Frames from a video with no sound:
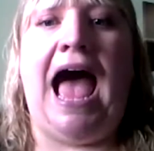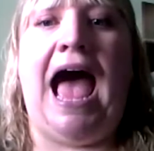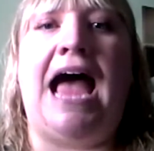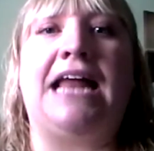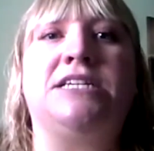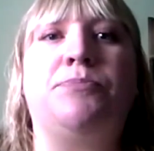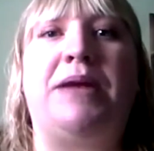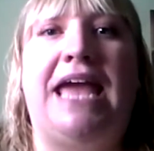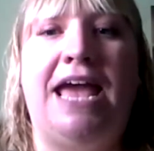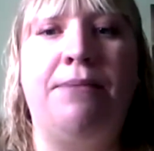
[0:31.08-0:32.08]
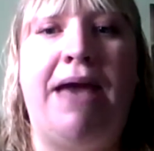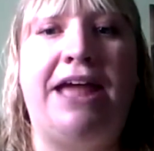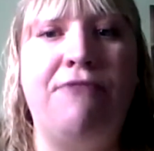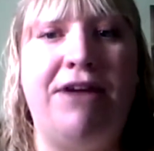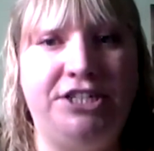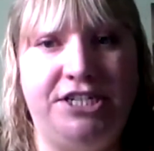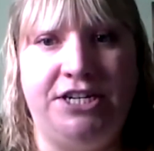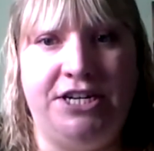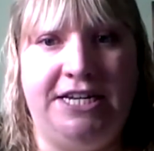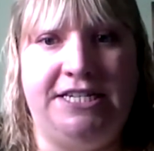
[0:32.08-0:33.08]
and became a
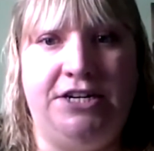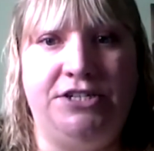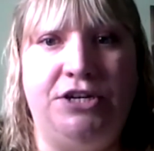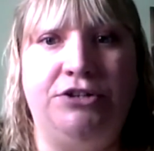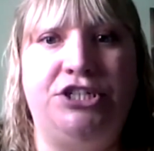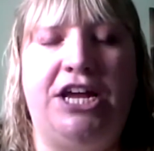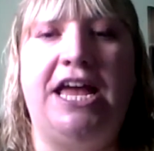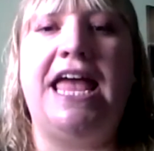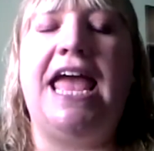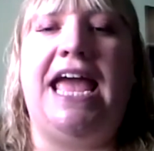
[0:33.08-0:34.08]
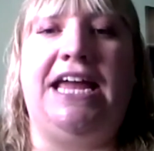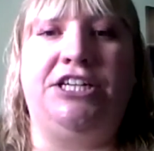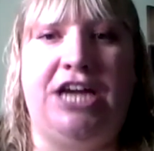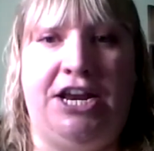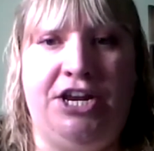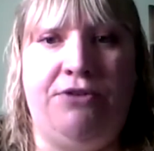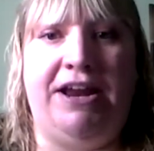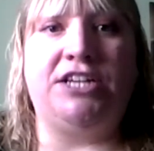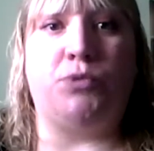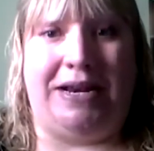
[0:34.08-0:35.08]
registered nursing associate in
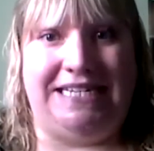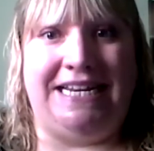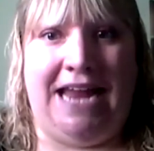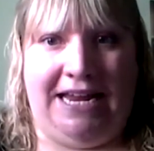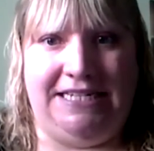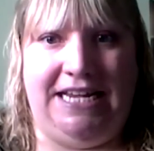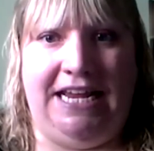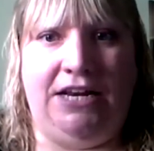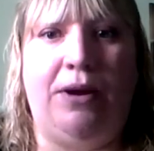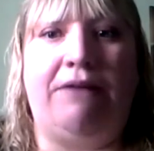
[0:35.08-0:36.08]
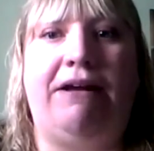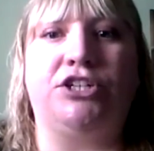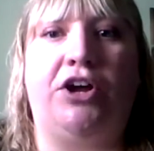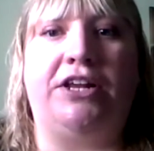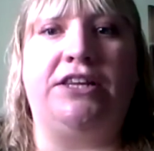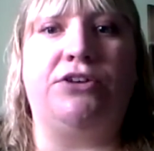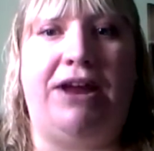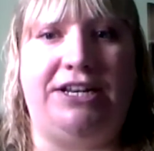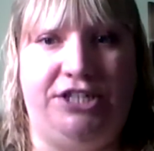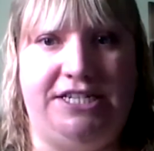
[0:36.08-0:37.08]
January 2019, where I joined the
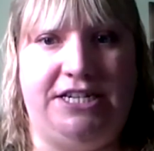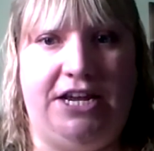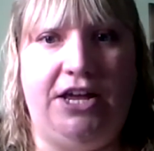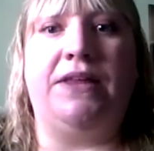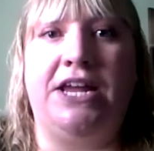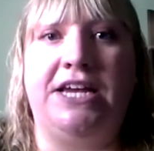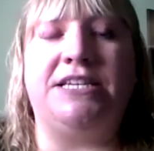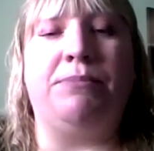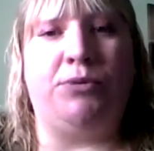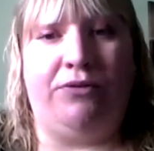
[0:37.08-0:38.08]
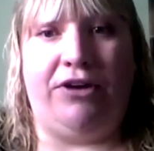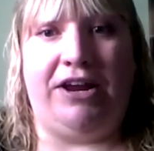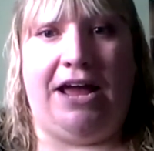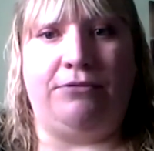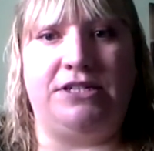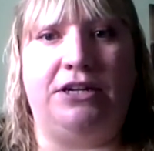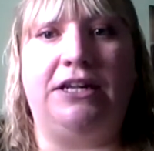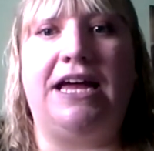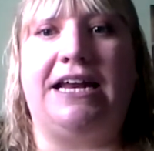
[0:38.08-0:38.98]
register, the Nursing Midwifery Council,